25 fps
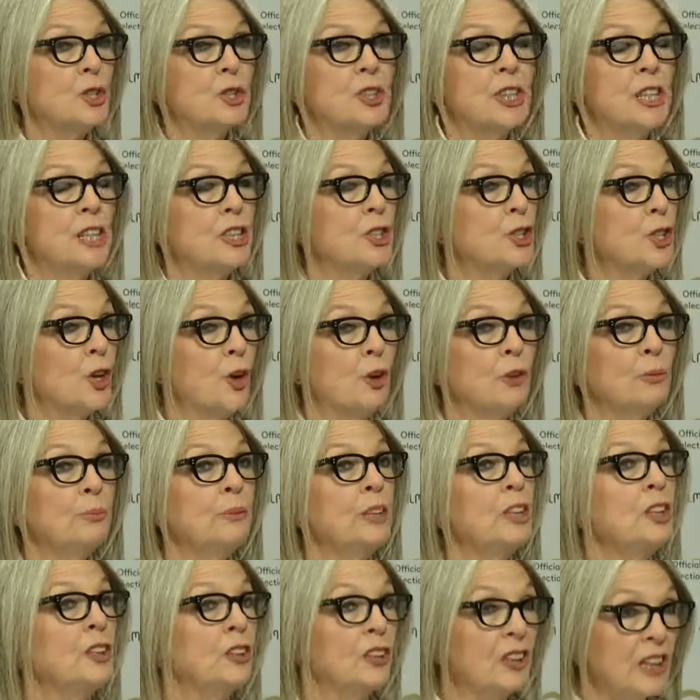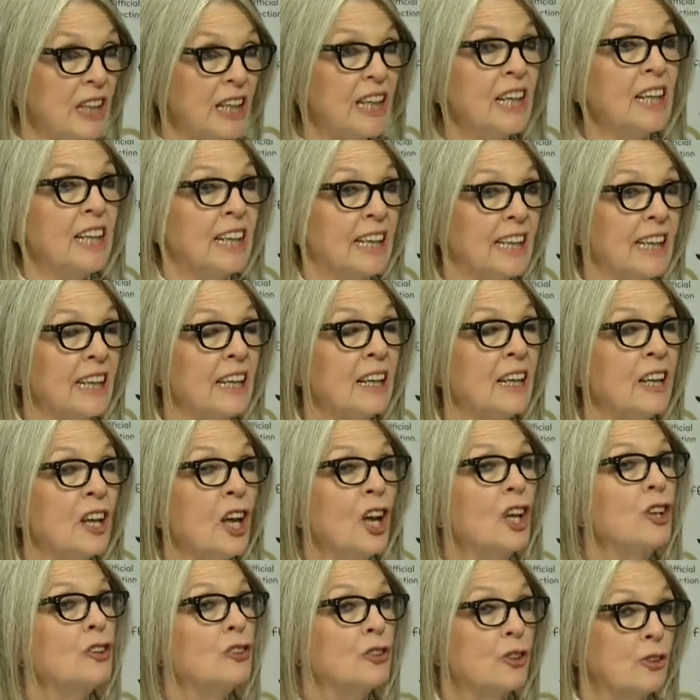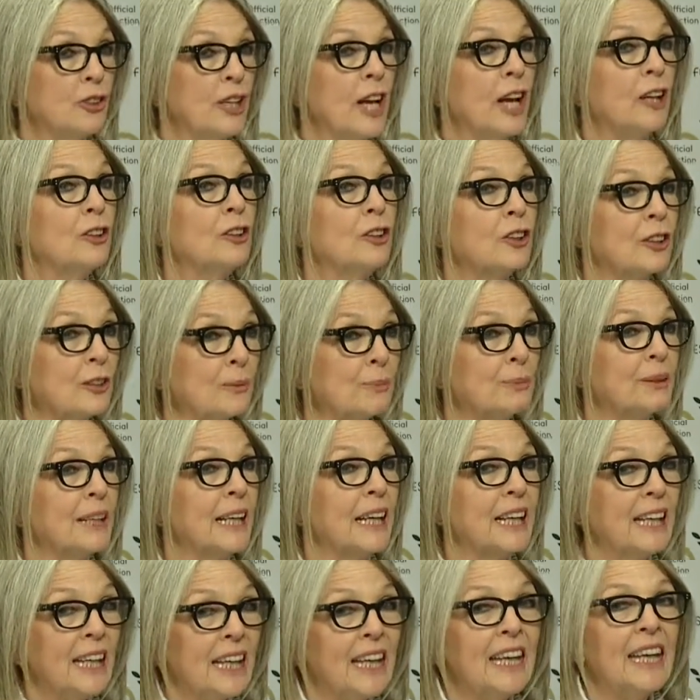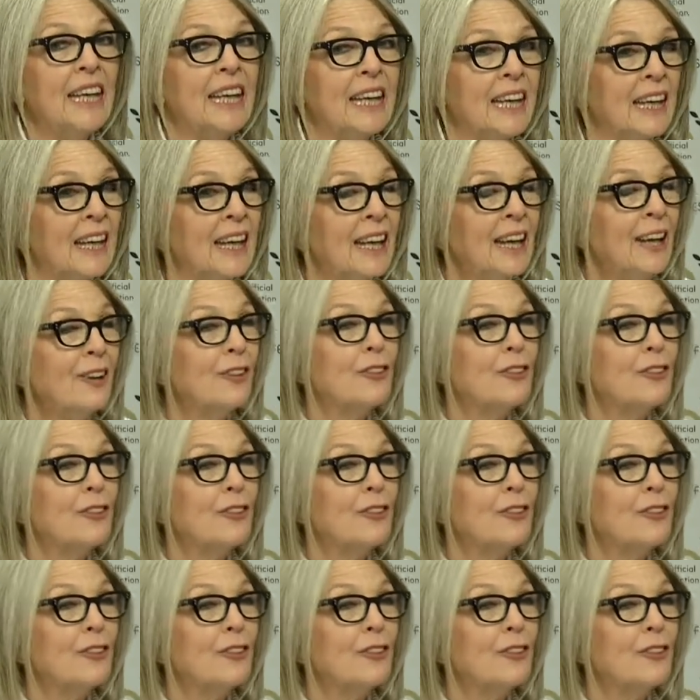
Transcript: He told me, you're an idiot, so now you're gonna play an idiot.